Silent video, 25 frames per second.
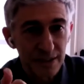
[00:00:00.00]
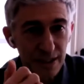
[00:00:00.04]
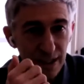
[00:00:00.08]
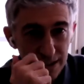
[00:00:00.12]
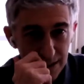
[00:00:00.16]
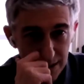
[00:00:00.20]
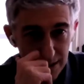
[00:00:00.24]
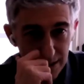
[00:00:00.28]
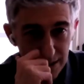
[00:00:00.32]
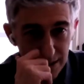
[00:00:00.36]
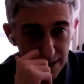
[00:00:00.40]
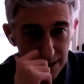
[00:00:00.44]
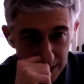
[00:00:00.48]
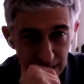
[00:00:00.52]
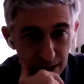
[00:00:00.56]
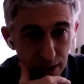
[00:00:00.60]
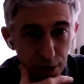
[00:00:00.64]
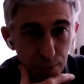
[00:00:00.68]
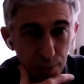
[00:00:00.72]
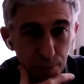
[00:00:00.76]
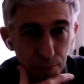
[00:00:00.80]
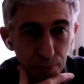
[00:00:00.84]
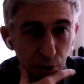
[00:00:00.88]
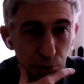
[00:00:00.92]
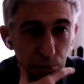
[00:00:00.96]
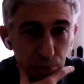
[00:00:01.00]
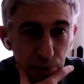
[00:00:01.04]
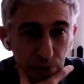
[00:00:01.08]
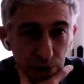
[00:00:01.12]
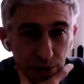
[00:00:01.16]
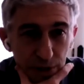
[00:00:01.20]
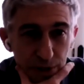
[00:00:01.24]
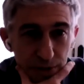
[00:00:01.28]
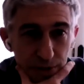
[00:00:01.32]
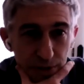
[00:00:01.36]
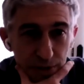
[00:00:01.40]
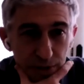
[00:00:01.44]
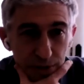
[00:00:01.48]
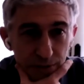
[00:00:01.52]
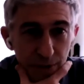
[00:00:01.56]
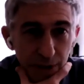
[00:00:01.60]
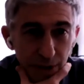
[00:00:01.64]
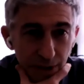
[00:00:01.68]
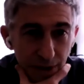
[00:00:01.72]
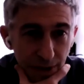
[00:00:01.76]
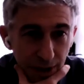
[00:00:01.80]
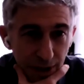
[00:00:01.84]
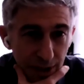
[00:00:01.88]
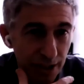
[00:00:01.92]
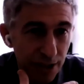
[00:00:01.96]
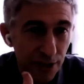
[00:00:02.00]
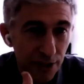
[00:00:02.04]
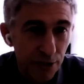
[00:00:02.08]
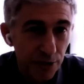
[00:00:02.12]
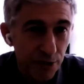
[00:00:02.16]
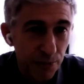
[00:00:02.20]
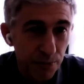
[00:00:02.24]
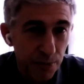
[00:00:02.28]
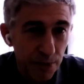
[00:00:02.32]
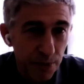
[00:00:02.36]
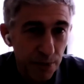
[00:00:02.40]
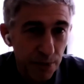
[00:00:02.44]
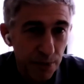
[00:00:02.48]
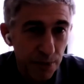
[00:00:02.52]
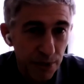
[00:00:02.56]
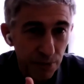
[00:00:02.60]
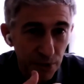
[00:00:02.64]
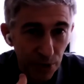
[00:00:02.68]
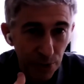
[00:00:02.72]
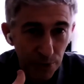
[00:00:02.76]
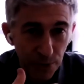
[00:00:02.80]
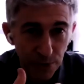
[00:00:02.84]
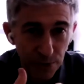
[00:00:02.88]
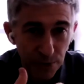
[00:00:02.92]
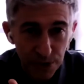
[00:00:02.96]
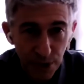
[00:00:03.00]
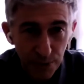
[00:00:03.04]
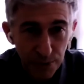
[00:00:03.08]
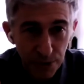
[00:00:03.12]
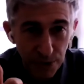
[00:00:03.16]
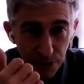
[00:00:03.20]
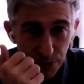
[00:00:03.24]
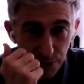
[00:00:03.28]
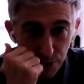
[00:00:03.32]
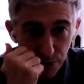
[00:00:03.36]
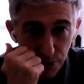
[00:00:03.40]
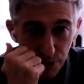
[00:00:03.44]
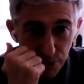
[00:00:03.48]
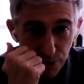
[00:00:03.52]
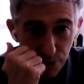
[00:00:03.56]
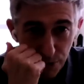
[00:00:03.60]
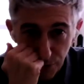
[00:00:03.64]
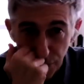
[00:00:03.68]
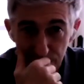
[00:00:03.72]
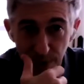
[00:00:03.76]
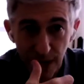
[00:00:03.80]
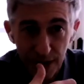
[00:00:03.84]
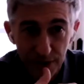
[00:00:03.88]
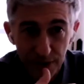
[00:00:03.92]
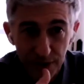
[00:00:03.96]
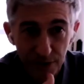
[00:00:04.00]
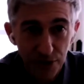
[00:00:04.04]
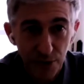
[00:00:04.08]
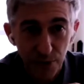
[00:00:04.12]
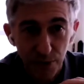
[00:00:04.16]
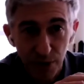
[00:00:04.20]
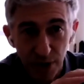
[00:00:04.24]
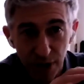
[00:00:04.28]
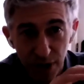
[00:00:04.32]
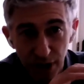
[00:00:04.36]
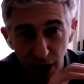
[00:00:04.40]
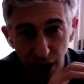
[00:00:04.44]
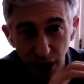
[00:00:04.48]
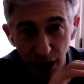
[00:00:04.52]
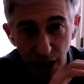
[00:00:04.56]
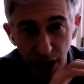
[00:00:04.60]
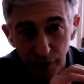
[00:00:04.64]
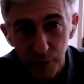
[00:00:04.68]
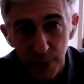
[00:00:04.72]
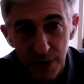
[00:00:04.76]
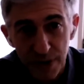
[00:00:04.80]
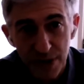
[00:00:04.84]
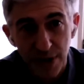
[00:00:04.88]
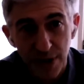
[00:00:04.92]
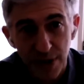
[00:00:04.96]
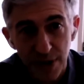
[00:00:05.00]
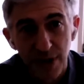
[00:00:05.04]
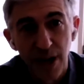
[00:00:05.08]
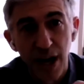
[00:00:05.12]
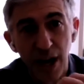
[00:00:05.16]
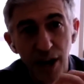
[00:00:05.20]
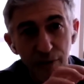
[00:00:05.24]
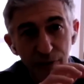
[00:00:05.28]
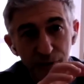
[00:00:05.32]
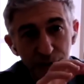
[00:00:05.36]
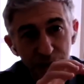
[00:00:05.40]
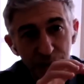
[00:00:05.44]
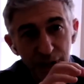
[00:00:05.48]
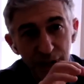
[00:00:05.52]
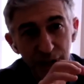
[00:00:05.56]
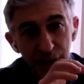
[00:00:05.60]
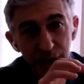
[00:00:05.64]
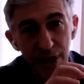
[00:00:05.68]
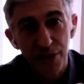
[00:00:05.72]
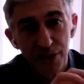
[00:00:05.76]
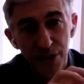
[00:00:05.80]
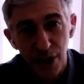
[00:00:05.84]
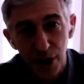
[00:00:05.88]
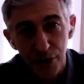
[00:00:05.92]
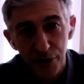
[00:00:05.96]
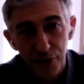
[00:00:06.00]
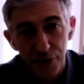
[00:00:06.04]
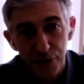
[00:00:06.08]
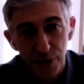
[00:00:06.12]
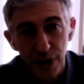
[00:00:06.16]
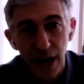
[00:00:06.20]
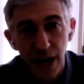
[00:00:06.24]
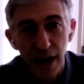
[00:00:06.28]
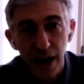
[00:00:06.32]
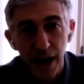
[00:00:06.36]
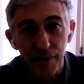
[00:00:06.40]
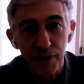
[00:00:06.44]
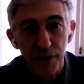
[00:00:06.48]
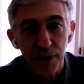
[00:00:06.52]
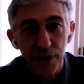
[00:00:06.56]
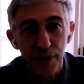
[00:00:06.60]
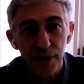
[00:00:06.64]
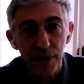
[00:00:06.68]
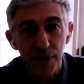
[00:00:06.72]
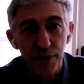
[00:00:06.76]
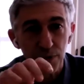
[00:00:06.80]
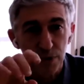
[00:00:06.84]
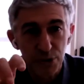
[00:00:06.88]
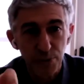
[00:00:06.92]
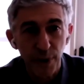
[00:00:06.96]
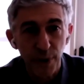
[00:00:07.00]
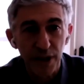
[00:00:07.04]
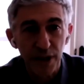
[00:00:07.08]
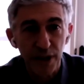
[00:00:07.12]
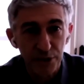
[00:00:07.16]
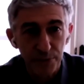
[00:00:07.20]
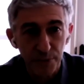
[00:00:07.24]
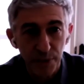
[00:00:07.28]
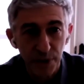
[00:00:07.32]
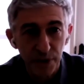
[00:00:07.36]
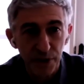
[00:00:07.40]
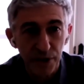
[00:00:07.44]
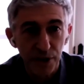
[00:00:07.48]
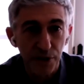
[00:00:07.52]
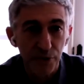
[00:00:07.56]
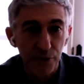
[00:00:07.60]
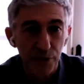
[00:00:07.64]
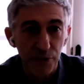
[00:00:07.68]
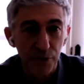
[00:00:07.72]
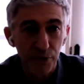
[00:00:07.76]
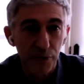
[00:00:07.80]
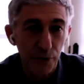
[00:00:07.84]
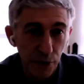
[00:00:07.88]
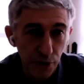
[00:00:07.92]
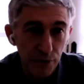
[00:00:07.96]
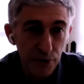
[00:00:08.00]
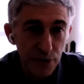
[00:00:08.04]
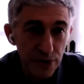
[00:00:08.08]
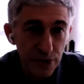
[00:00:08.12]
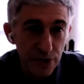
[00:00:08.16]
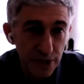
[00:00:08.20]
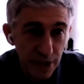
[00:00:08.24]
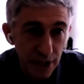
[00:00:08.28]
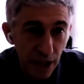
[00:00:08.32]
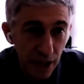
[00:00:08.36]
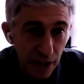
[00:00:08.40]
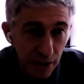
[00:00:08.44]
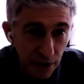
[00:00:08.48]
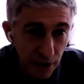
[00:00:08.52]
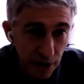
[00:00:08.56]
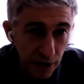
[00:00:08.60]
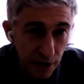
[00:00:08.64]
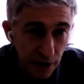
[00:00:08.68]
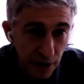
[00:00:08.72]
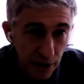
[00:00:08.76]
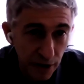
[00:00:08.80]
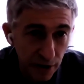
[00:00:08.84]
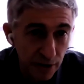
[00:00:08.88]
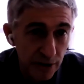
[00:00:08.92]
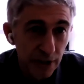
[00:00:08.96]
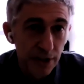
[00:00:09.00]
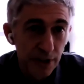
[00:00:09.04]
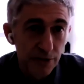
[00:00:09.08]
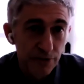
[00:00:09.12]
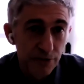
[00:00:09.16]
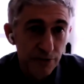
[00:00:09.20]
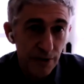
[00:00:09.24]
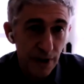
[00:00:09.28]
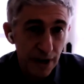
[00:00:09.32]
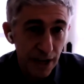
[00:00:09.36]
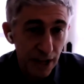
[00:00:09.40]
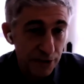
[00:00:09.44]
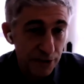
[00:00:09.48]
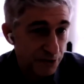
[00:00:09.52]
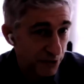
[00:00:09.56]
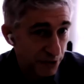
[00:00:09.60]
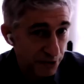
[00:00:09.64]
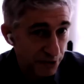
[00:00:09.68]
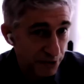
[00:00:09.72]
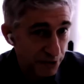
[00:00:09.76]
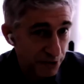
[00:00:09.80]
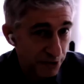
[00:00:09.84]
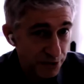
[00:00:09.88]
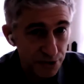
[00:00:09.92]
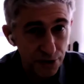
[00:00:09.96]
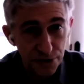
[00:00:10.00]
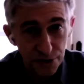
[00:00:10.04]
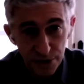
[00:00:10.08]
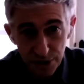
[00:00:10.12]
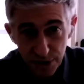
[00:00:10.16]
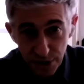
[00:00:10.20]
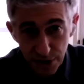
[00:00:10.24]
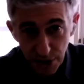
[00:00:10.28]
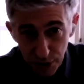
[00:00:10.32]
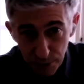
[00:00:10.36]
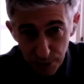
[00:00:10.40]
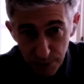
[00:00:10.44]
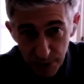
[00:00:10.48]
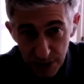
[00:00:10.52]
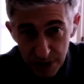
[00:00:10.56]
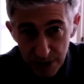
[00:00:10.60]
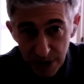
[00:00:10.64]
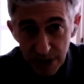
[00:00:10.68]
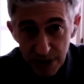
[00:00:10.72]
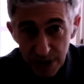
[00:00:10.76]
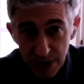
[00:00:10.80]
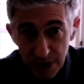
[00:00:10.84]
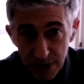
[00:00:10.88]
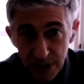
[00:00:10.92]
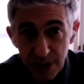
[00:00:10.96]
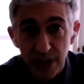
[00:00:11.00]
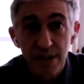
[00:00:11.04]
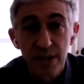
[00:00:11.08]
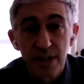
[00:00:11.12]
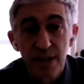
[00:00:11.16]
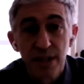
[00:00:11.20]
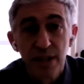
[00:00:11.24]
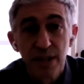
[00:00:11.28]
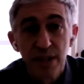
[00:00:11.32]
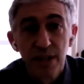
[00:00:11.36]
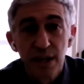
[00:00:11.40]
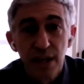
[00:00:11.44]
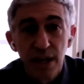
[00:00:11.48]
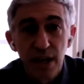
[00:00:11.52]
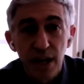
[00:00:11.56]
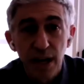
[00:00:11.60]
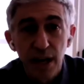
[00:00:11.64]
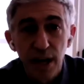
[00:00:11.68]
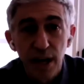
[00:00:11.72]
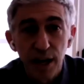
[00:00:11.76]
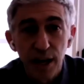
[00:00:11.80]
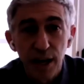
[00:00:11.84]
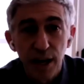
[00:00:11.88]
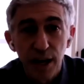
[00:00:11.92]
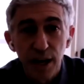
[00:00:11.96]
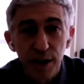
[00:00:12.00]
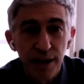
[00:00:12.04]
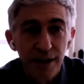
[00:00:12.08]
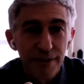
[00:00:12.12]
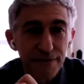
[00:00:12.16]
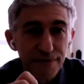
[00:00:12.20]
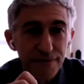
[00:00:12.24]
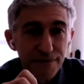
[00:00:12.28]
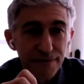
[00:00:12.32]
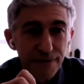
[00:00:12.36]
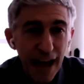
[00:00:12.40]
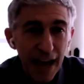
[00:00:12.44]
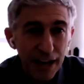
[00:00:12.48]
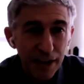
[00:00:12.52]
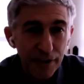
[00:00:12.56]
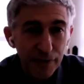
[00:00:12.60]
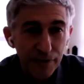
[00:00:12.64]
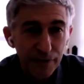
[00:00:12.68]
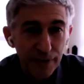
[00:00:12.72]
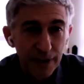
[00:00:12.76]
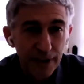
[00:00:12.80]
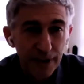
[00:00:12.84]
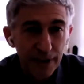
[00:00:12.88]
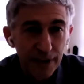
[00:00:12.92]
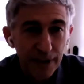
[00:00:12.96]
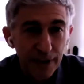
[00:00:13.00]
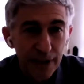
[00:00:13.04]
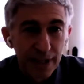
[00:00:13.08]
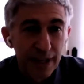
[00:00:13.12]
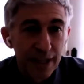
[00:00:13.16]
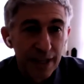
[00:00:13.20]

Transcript: that's that's an inappropriate thing, you could be we could be subject to enforcement action. So the governments of each country have the responsibility for overseeing their financial institutions and other businesses. Uh, FATF